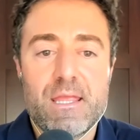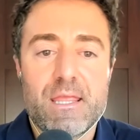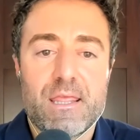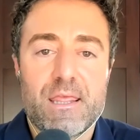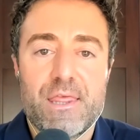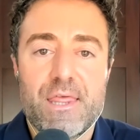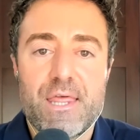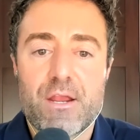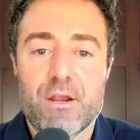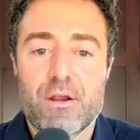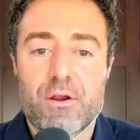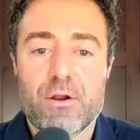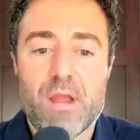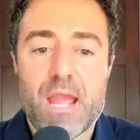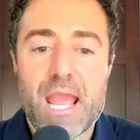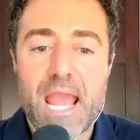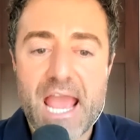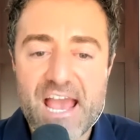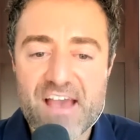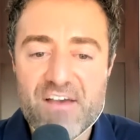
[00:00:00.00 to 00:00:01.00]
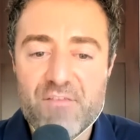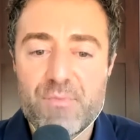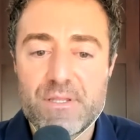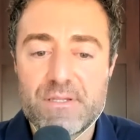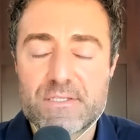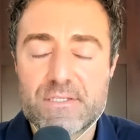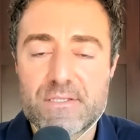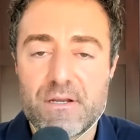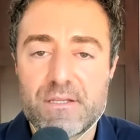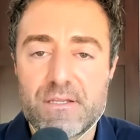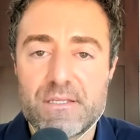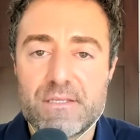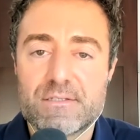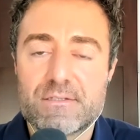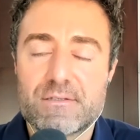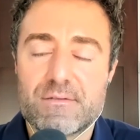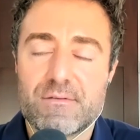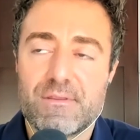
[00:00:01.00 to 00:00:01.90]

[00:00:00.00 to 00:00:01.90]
there have been studies.